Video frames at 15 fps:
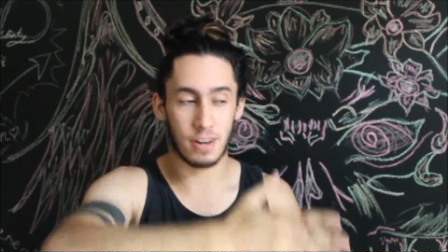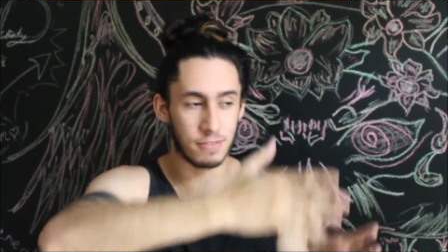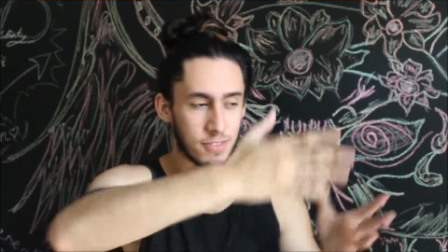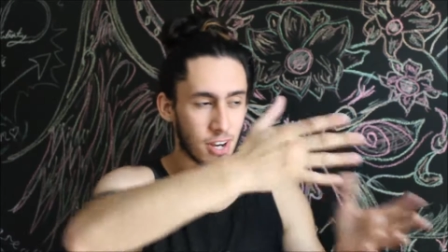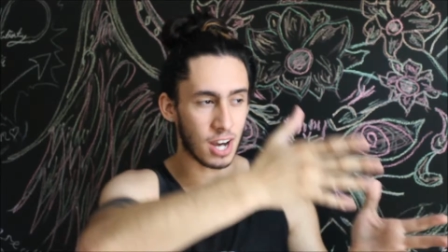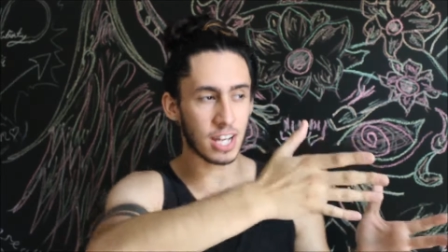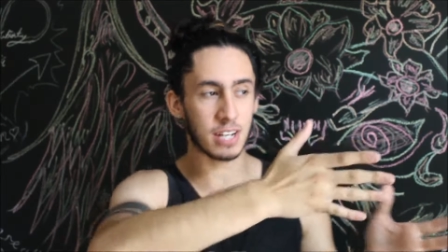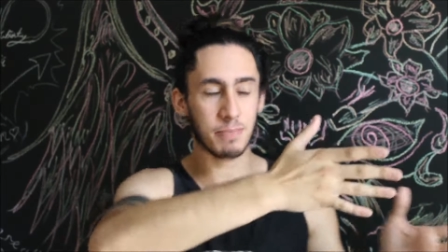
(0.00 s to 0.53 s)
of
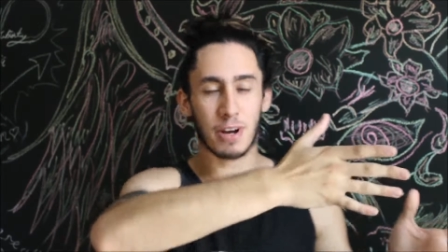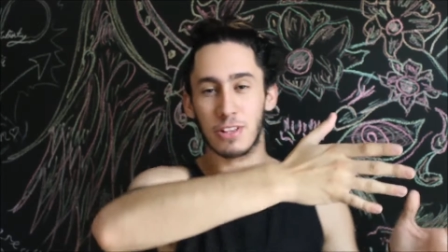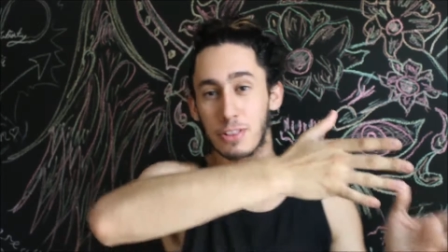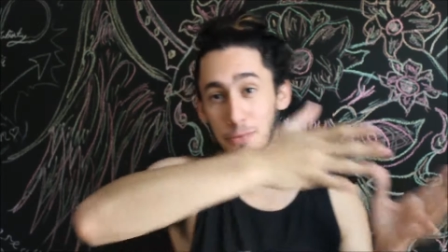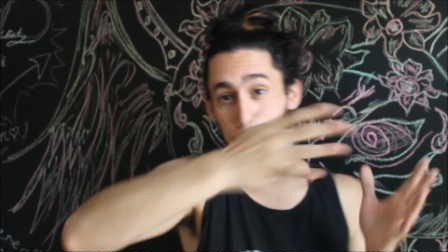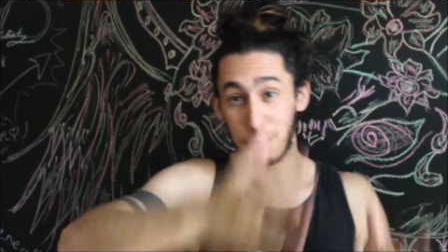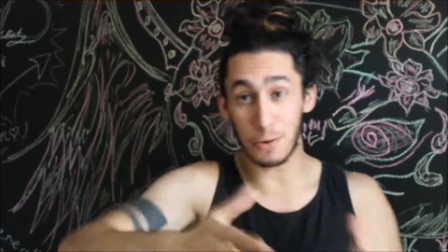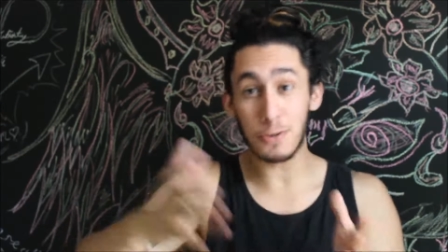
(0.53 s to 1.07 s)
talking about the
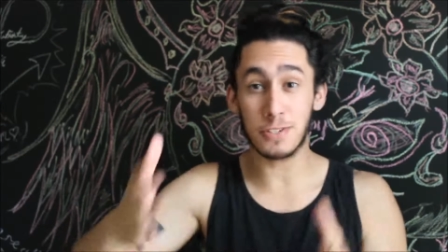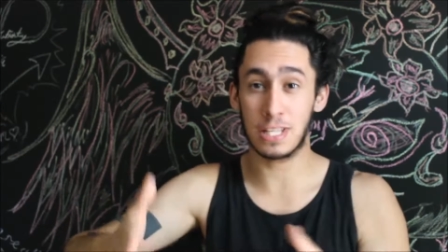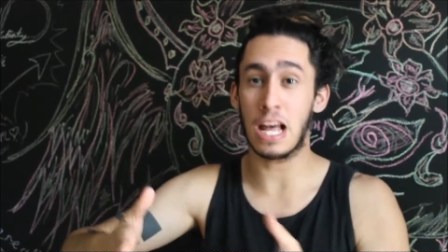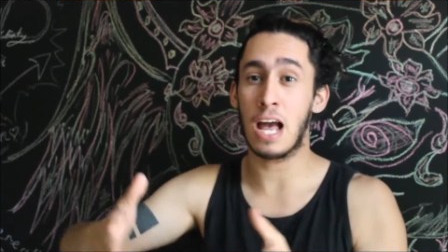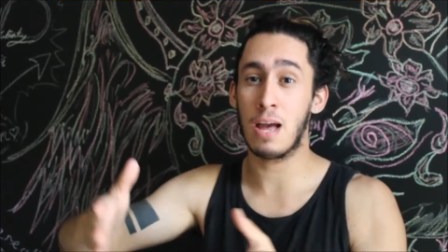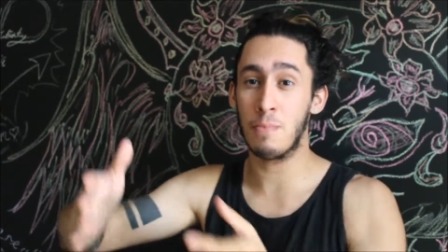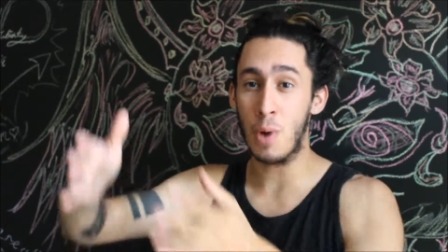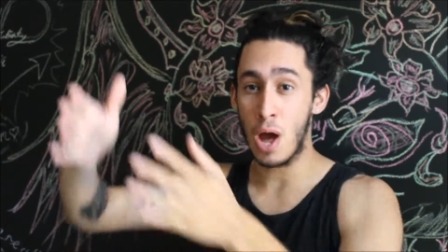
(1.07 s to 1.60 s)
first
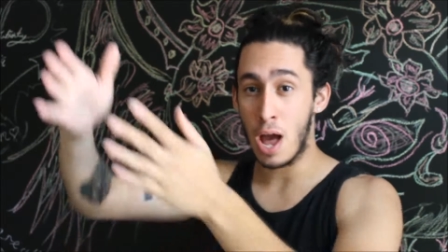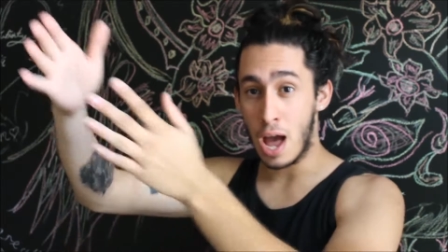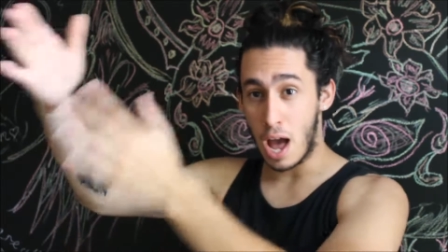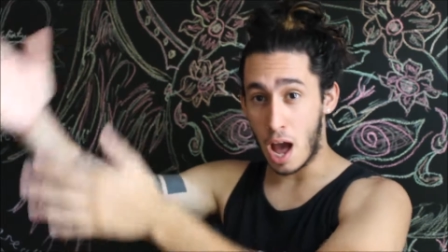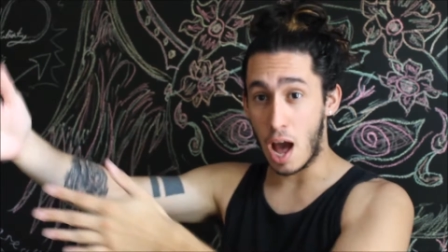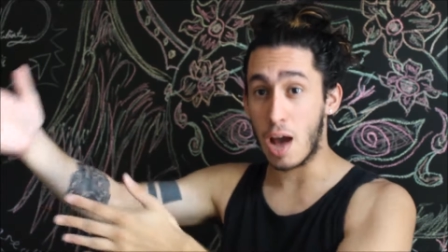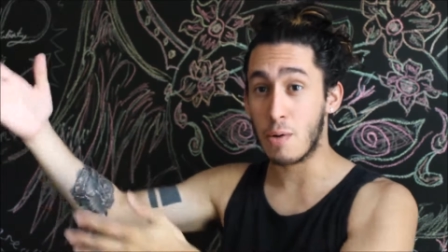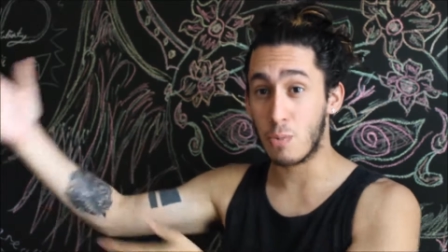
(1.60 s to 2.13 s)
time
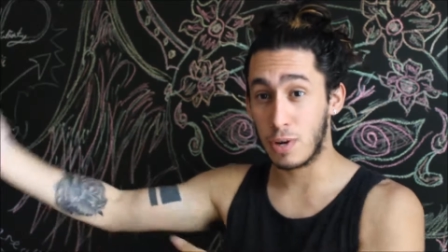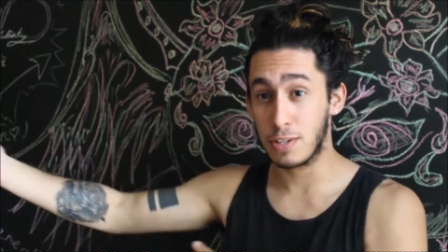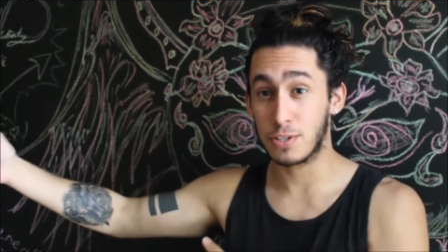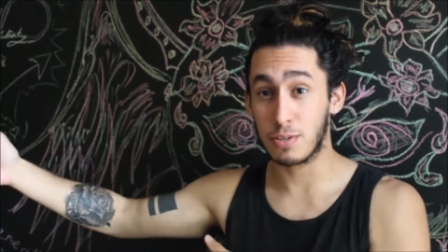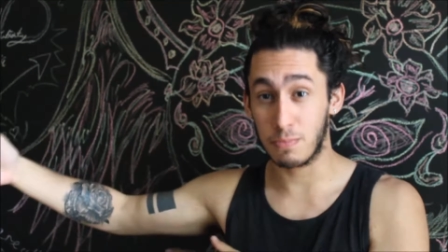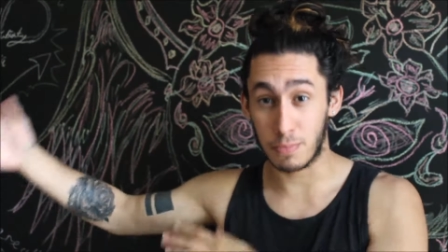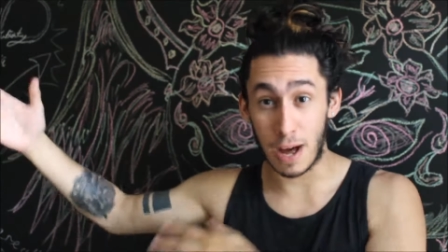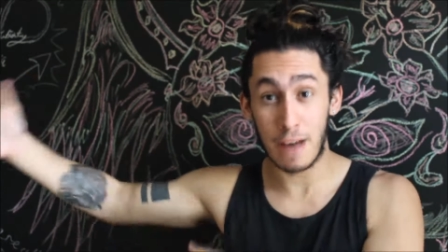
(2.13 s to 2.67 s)
I went
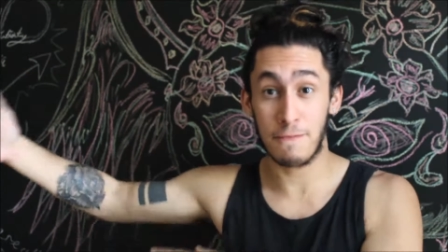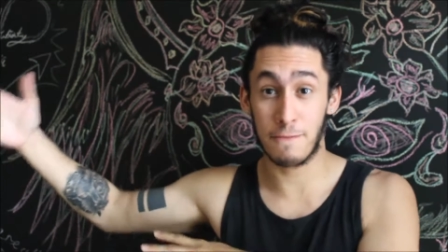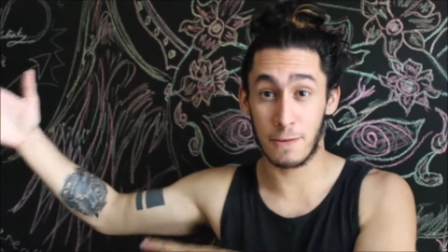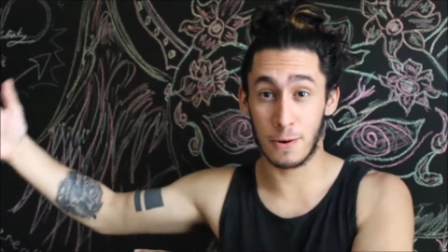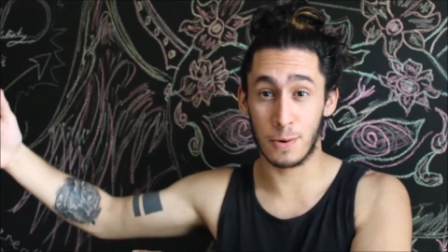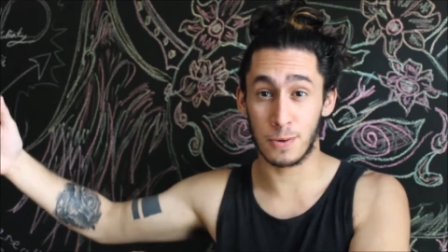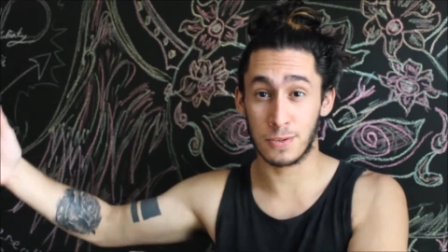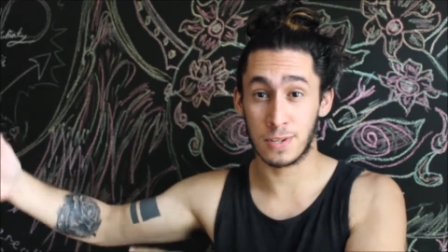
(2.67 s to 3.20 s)
to my
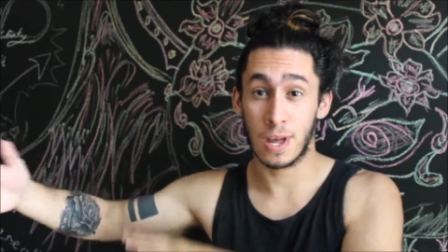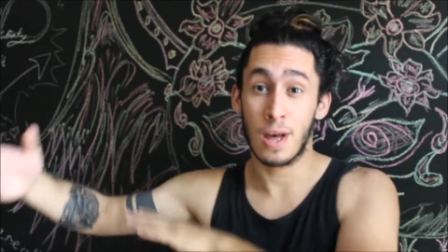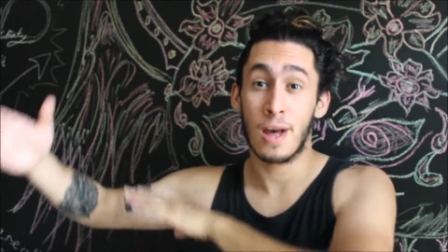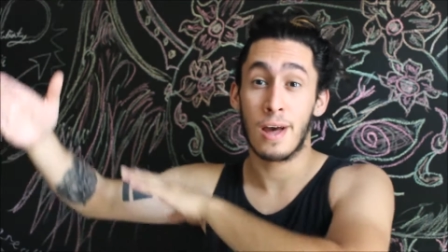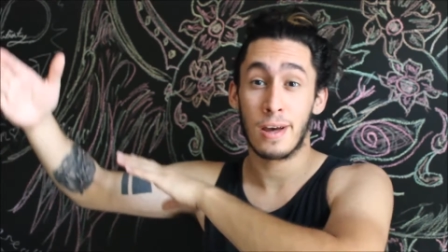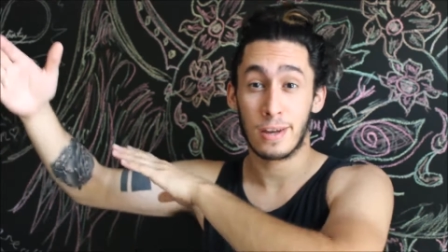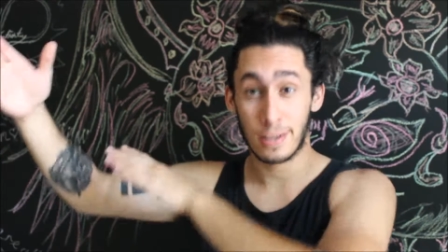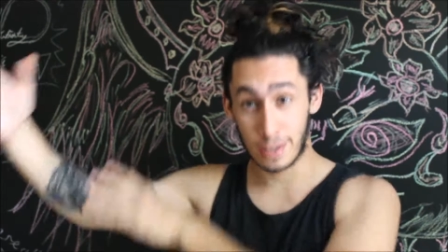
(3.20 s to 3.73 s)
first
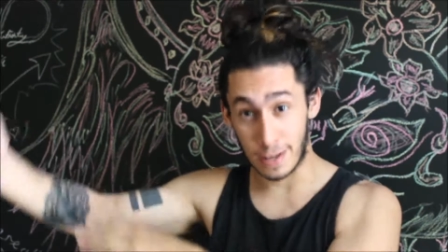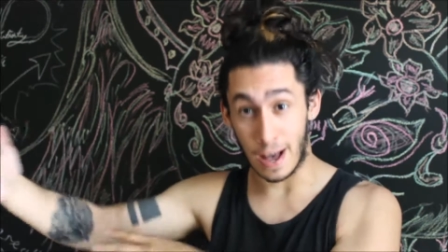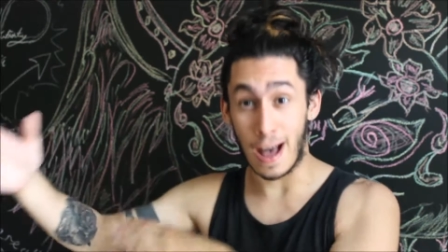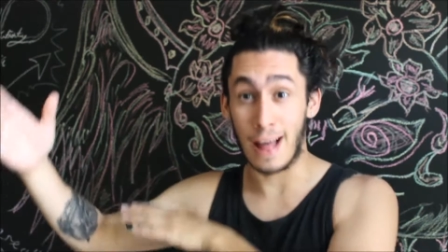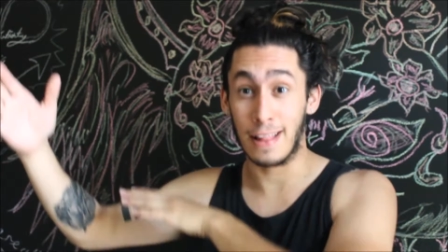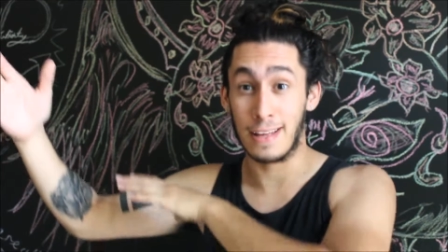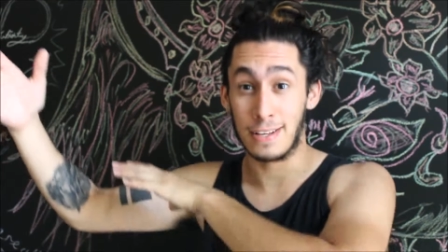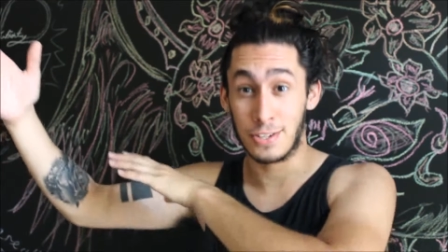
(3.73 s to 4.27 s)

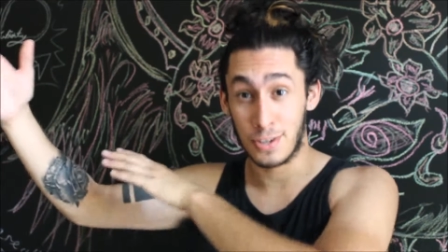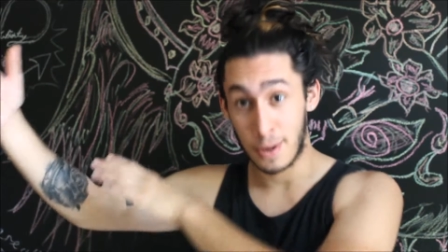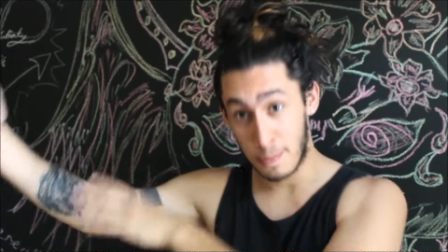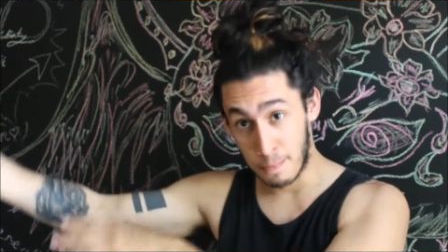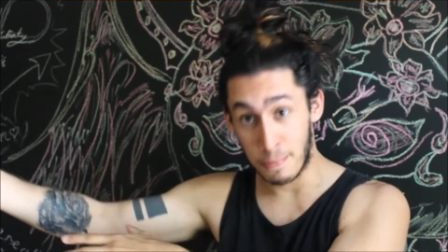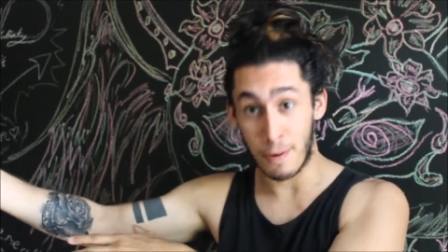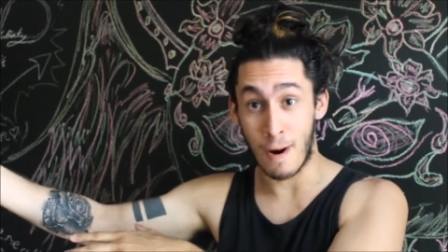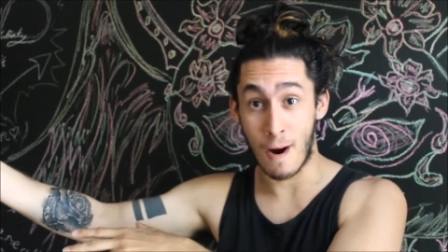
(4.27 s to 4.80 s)
college
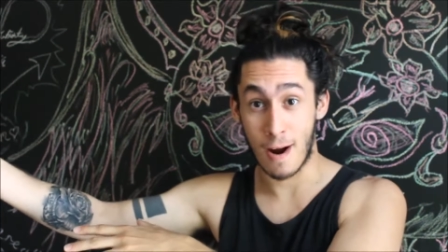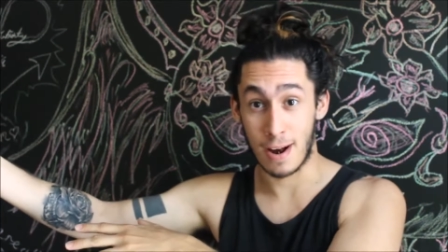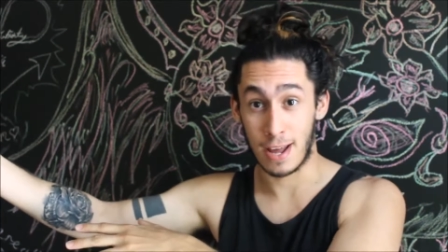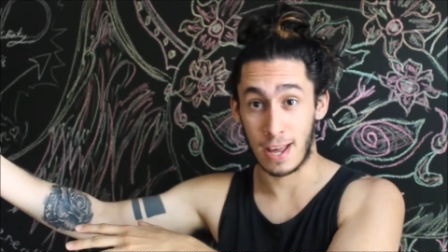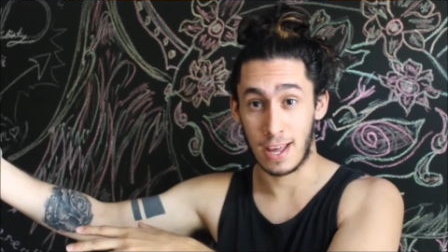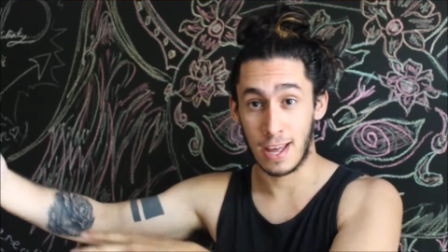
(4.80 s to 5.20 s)
party.